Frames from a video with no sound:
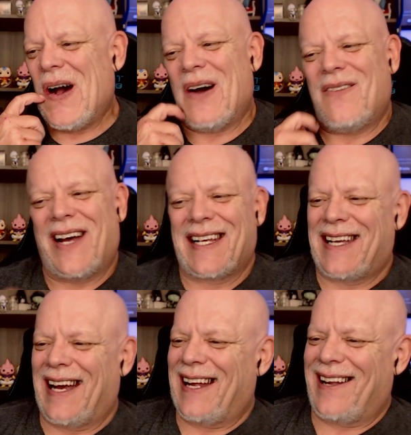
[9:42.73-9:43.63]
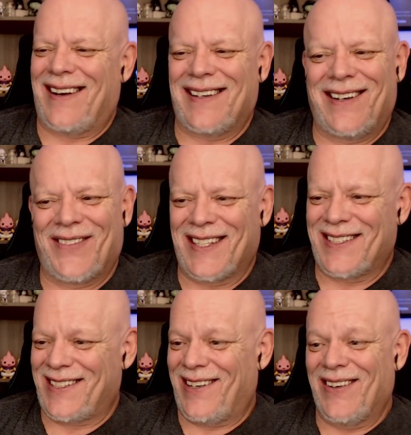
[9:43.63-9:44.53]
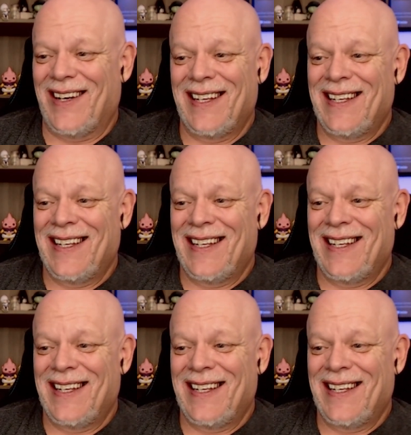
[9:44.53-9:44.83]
Oh my God, how I love this show.